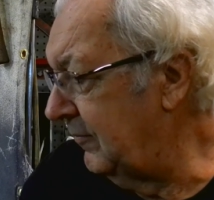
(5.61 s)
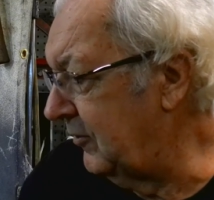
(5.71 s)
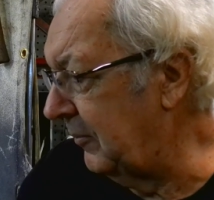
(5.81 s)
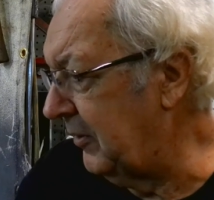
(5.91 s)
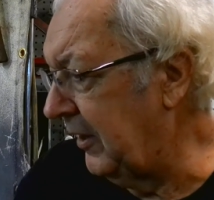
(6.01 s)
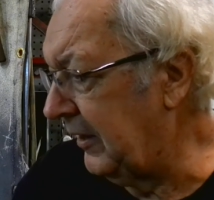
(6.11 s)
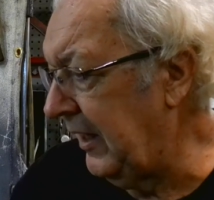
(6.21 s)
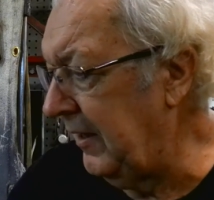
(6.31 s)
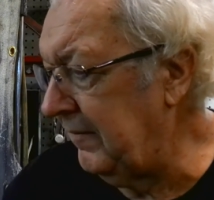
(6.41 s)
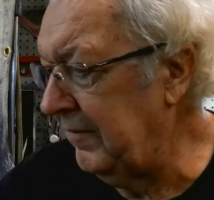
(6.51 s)
Something like
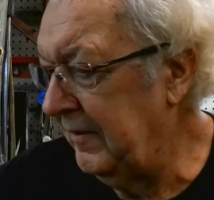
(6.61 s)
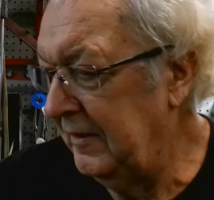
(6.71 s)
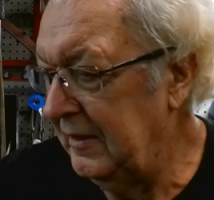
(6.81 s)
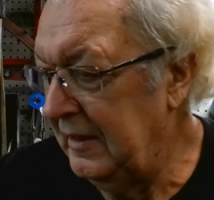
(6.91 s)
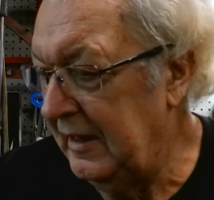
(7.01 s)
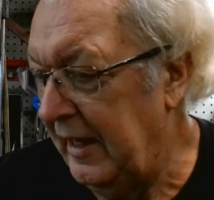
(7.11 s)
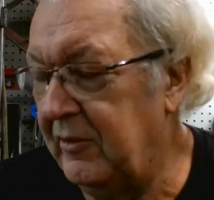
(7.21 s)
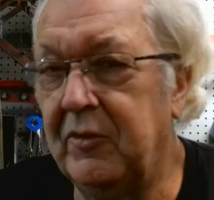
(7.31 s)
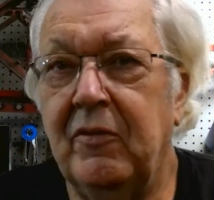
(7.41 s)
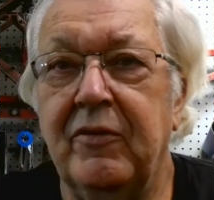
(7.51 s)
that? I
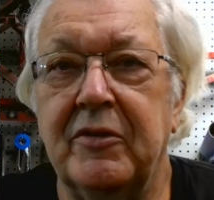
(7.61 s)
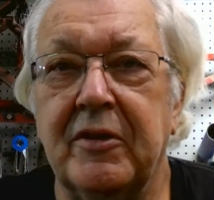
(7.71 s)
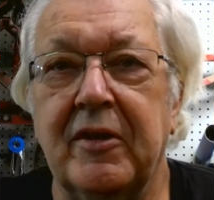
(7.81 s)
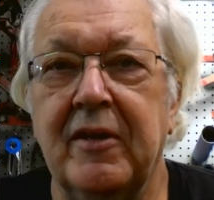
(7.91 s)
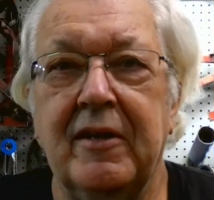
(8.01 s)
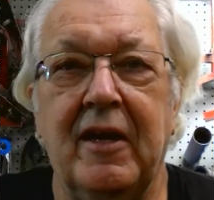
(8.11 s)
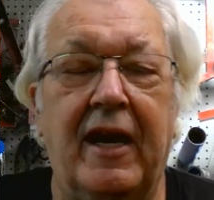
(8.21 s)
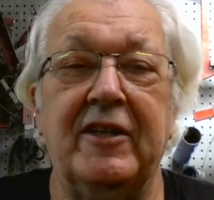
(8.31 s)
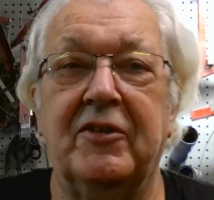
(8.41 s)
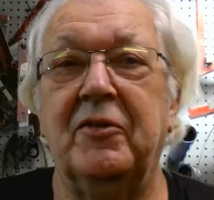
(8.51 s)
don't know for sure.
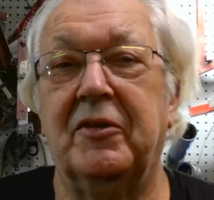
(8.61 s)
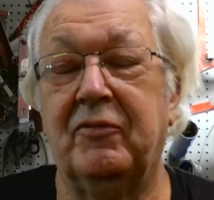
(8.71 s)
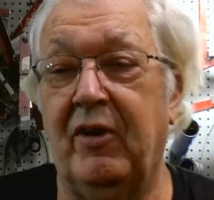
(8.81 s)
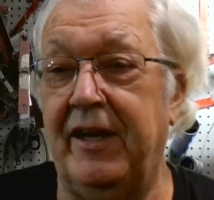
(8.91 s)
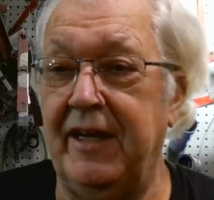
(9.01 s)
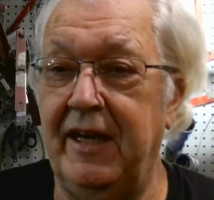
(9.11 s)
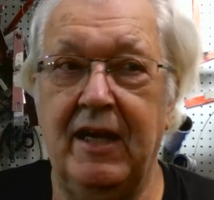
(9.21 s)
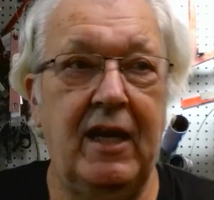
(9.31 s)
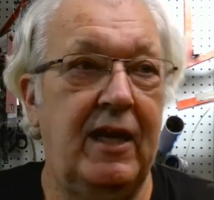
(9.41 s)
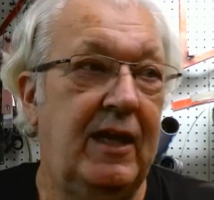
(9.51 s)
I just know it's Friday.
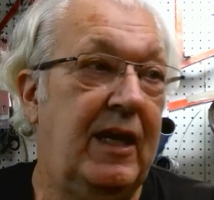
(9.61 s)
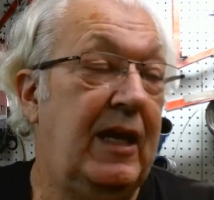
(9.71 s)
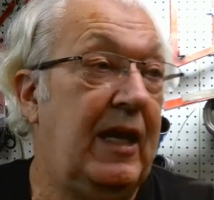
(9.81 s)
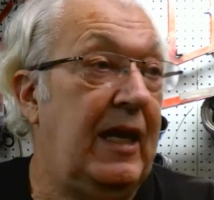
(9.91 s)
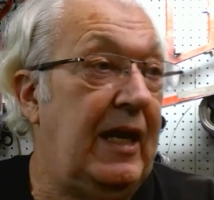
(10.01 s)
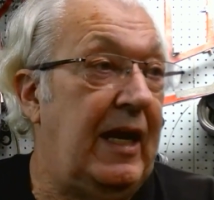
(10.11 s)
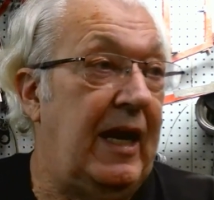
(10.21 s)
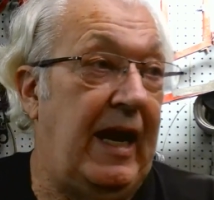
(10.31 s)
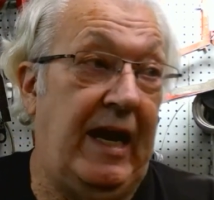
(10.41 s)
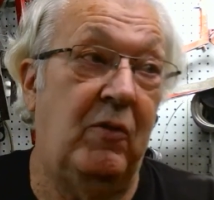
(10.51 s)

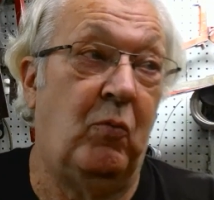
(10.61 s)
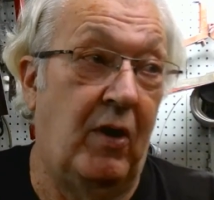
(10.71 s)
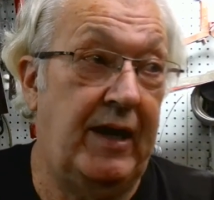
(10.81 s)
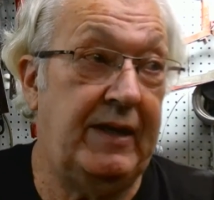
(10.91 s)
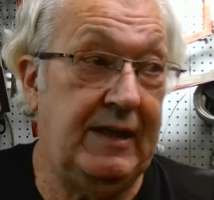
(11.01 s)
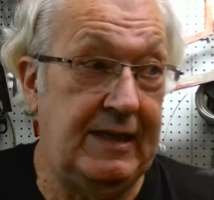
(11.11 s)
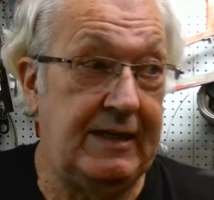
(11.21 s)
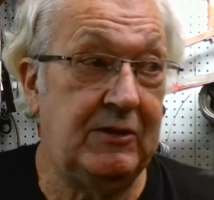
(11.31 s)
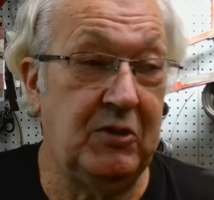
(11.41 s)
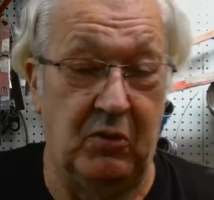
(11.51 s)
I had one
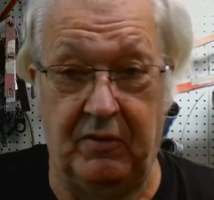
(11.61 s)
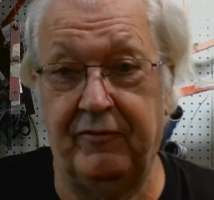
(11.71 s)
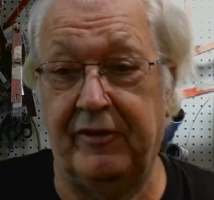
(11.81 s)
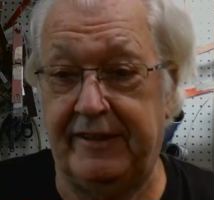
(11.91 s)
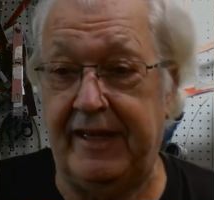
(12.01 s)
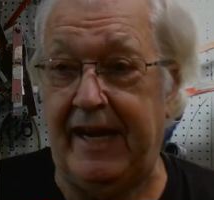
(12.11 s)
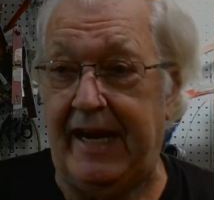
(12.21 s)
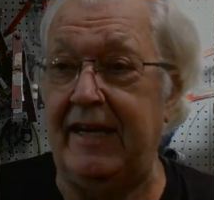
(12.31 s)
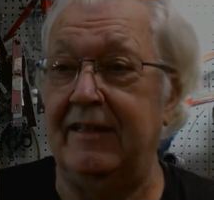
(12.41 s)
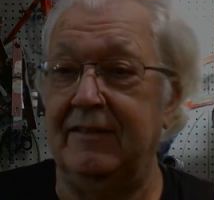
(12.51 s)
goal for today.
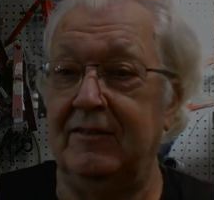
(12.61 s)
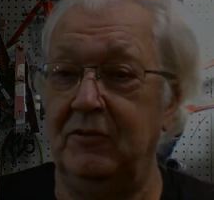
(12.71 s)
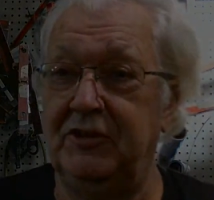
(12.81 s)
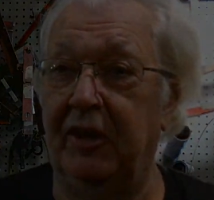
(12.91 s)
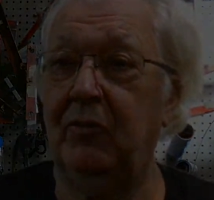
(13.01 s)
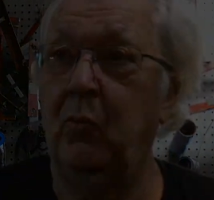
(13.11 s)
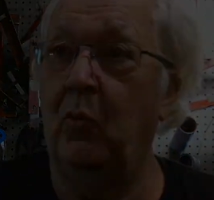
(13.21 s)
Just